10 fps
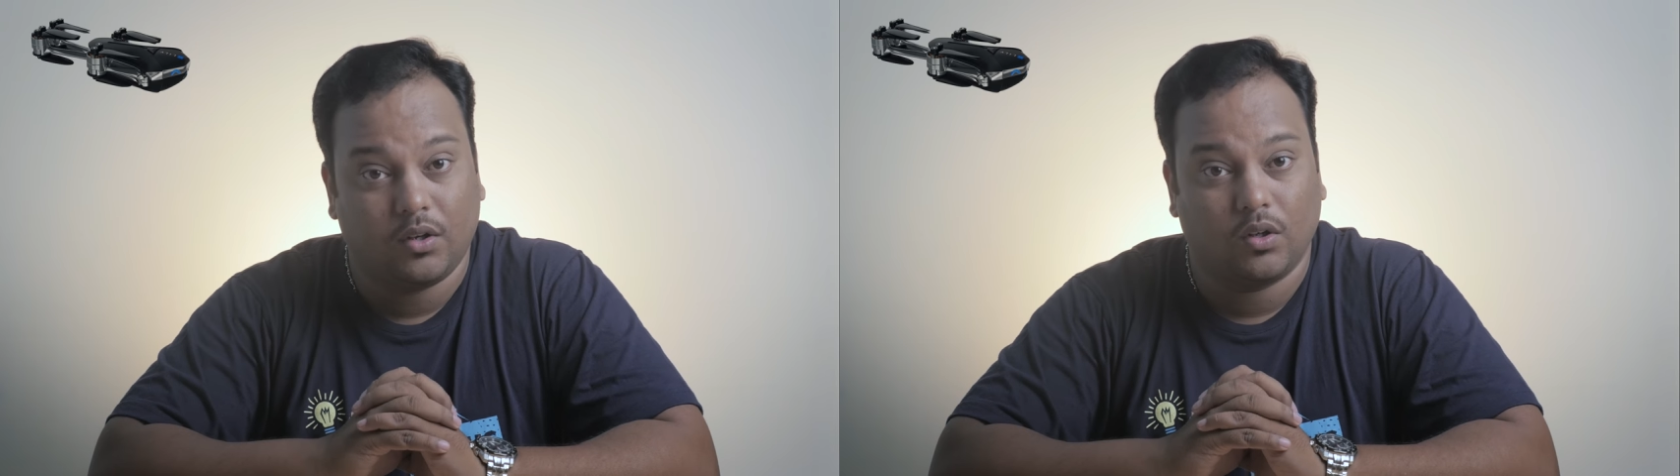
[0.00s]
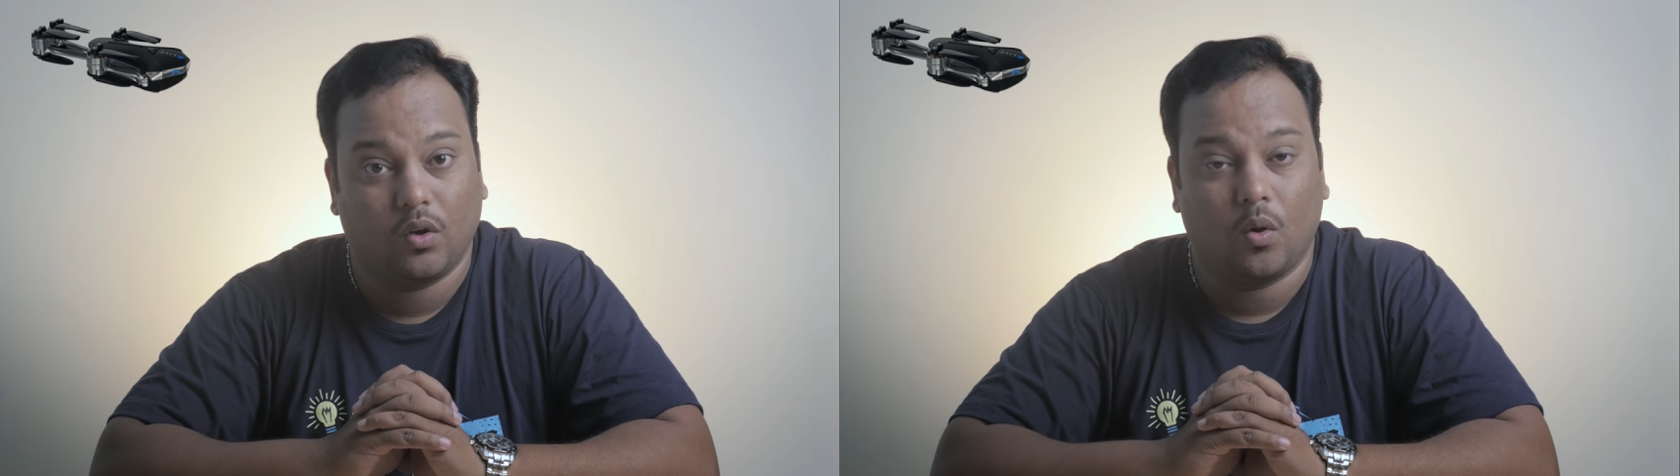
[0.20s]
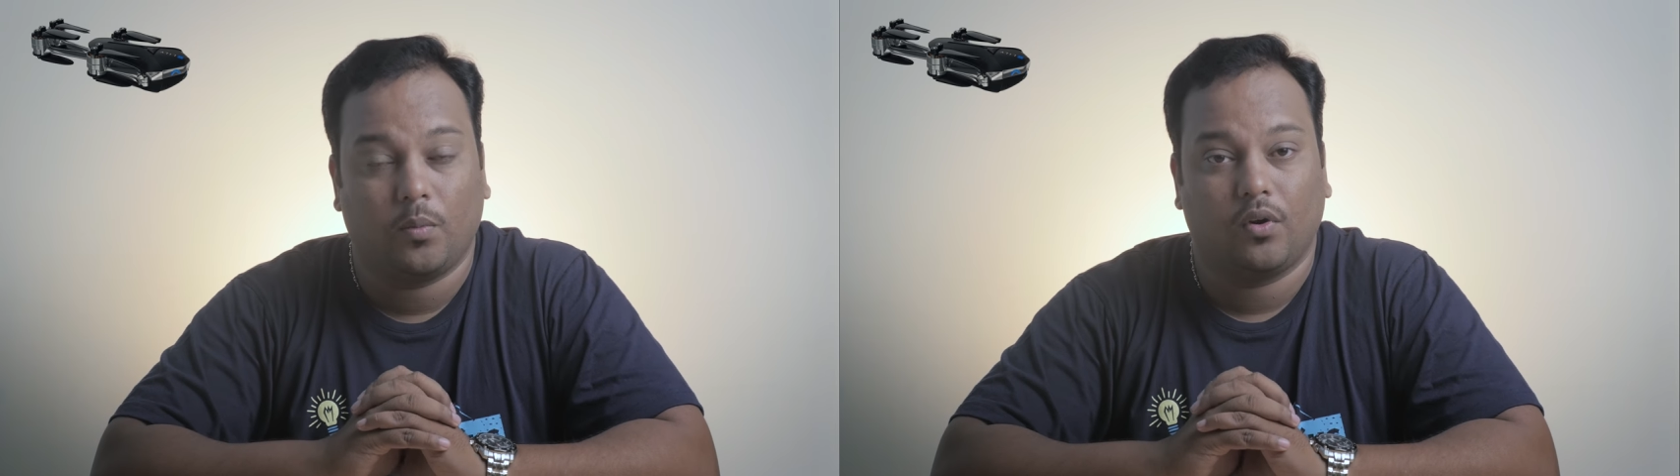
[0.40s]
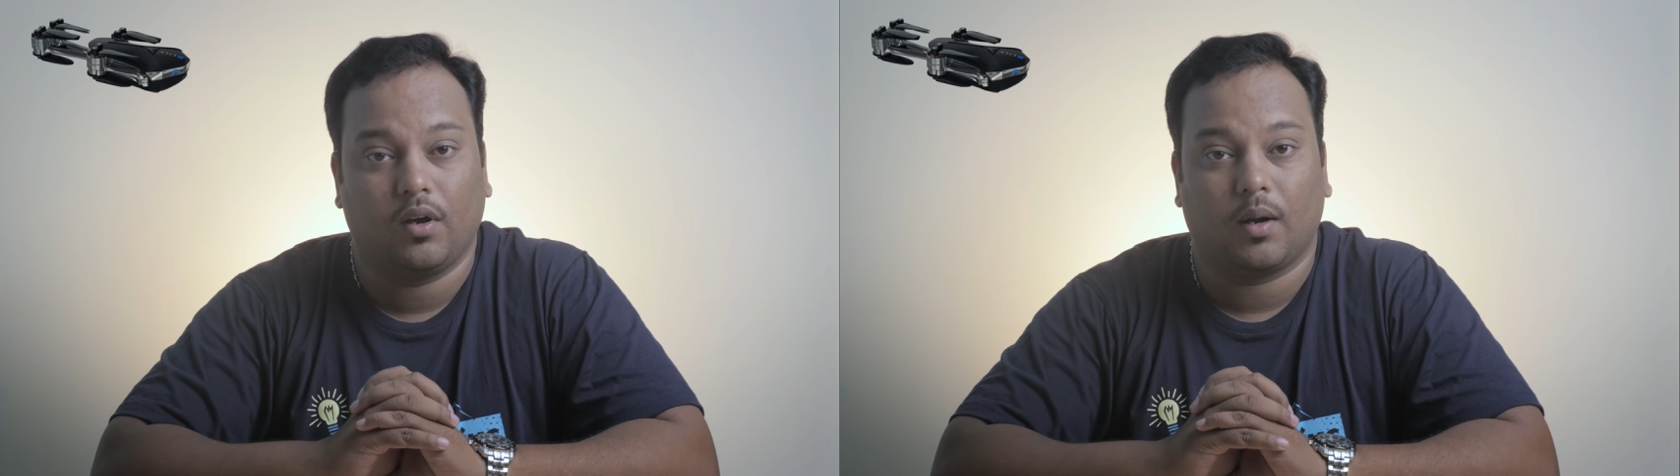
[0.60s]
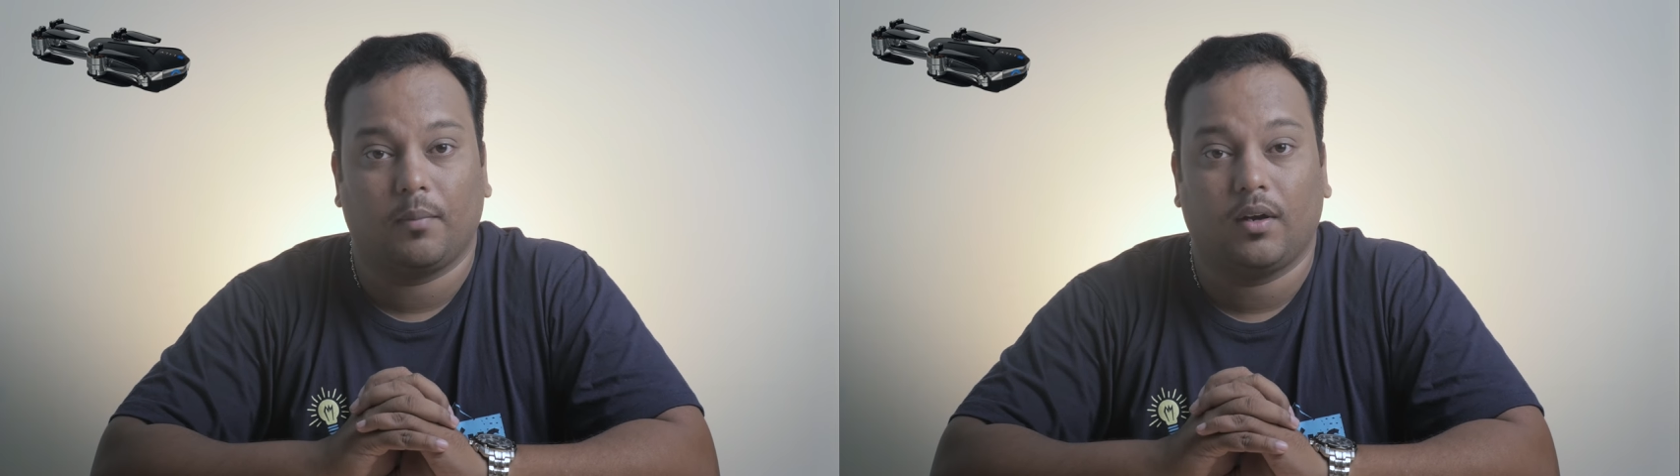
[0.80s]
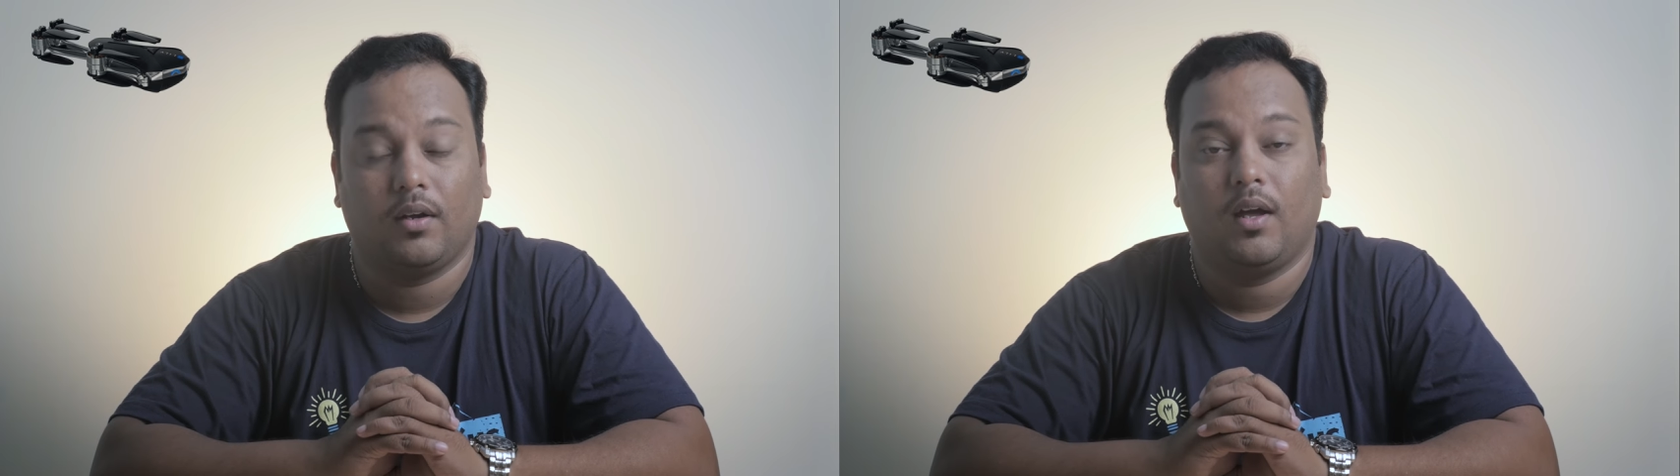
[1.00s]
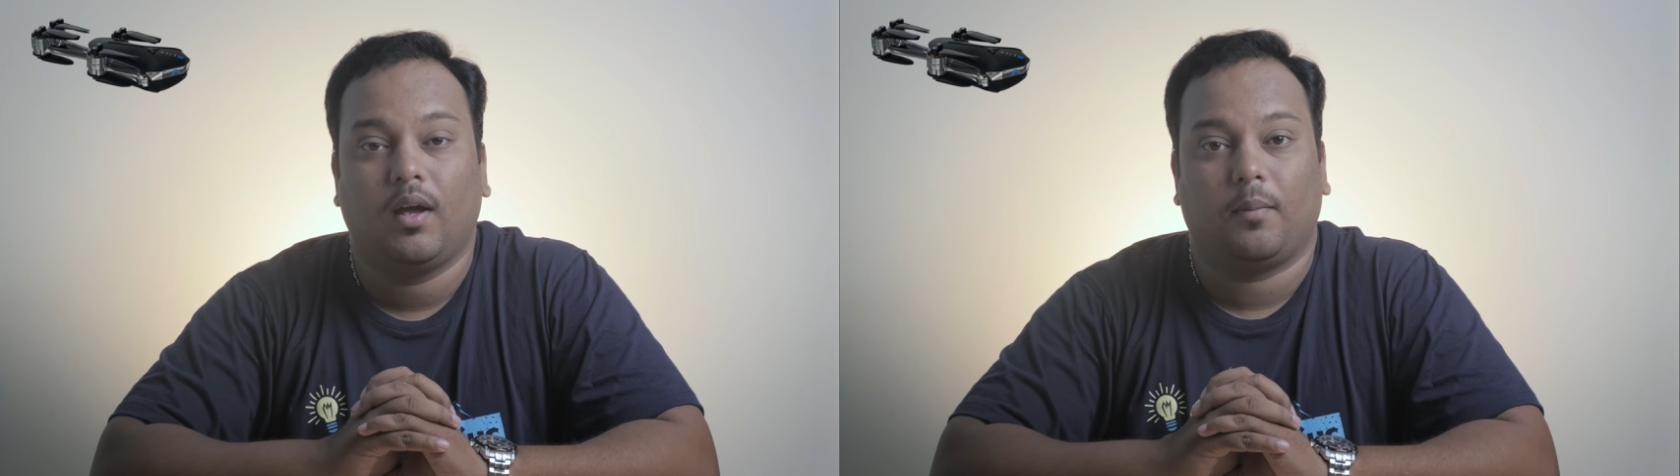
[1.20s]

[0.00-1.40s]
to the GoPro Karma,